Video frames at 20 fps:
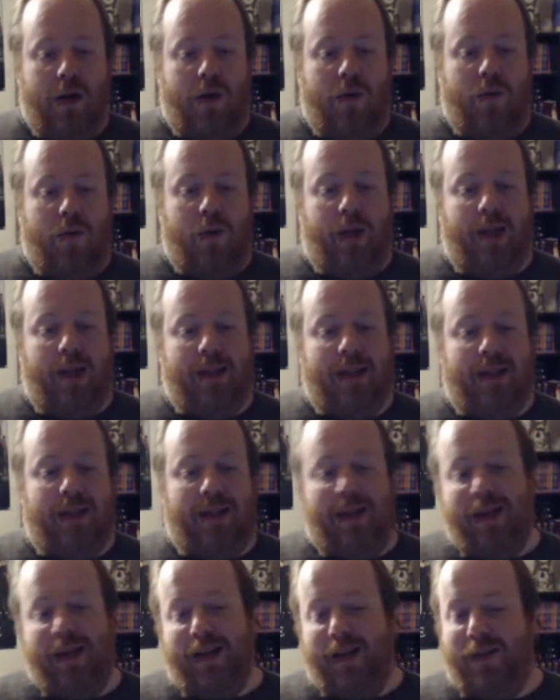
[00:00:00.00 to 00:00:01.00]
we
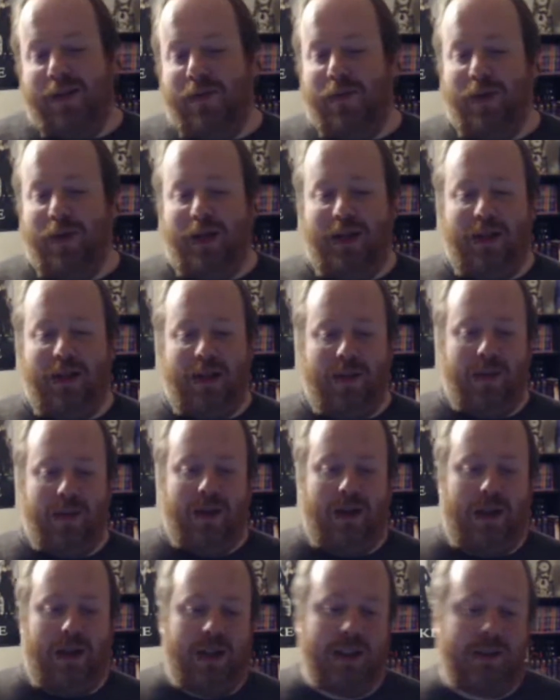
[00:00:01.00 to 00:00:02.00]
we come
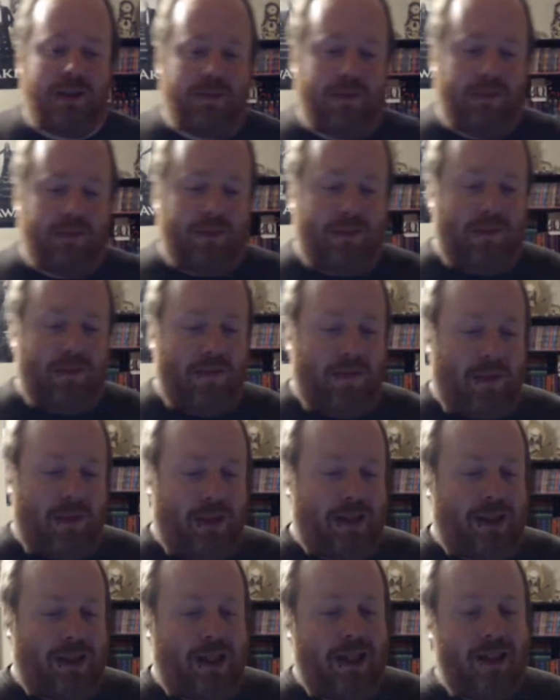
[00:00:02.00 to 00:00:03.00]
across
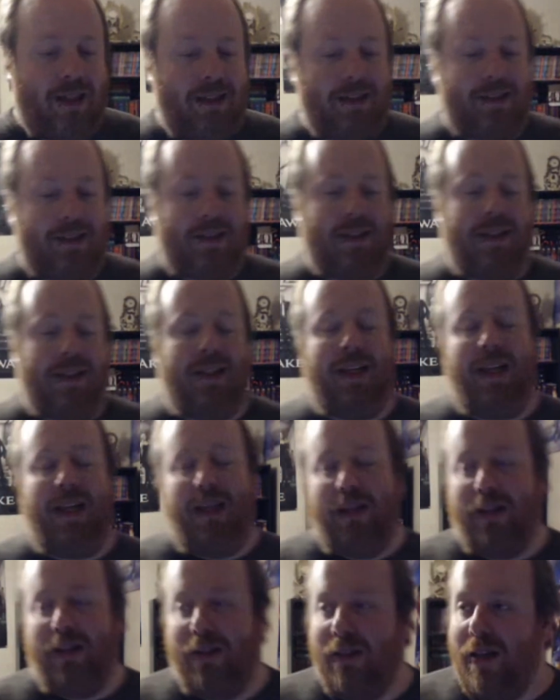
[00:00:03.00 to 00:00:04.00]
Montez
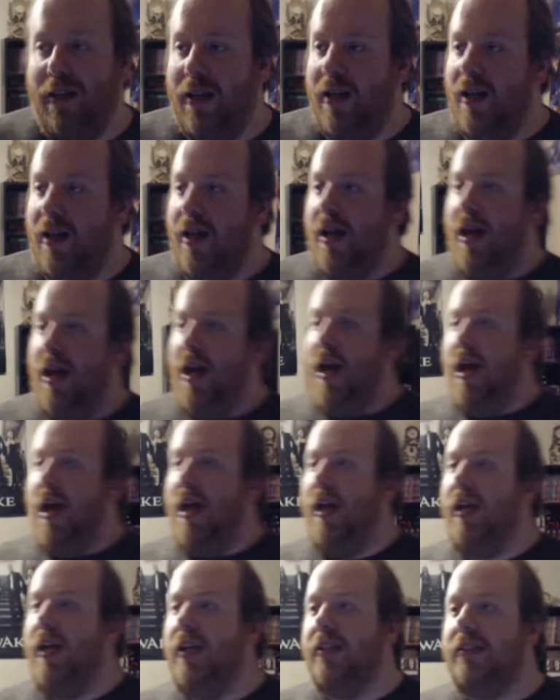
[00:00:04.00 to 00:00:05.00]
again.
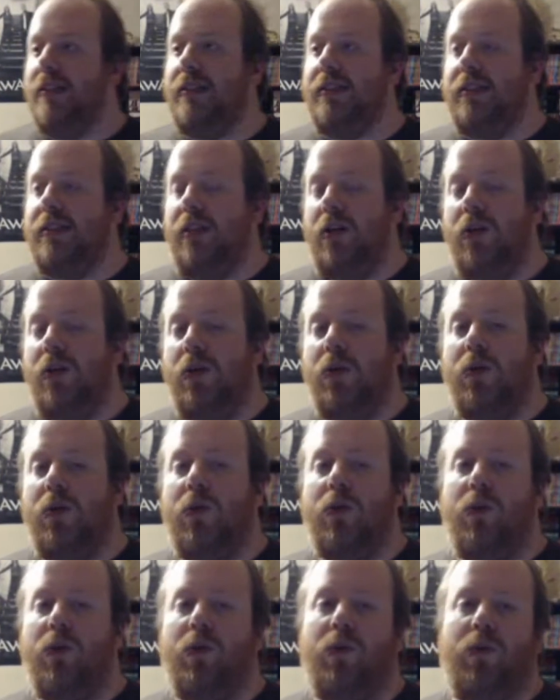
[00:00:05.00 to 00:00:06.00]
He is
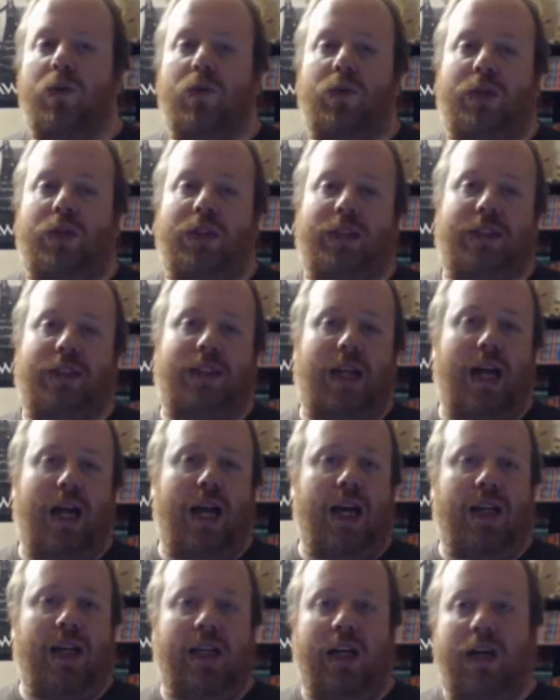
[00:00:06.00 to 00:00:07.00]
so just
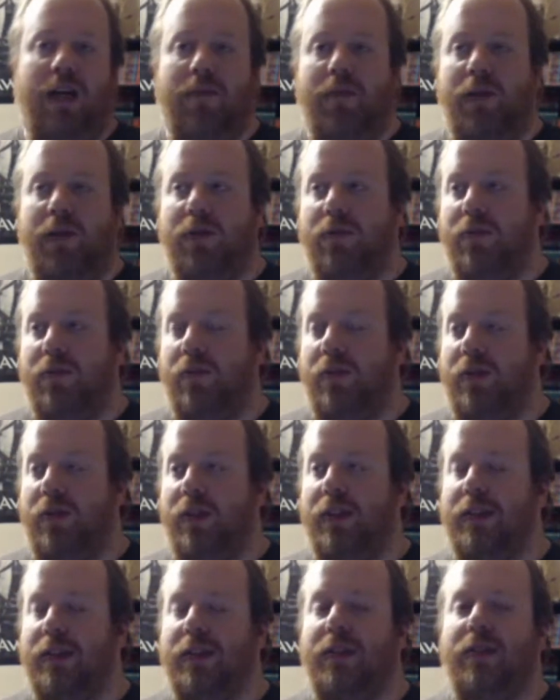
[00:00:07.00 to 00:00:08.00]
anti-mutant,
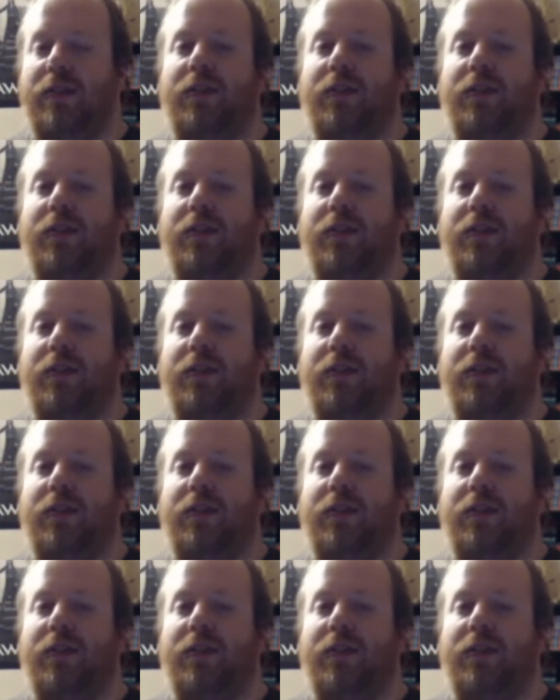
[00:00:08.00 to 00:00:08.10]
just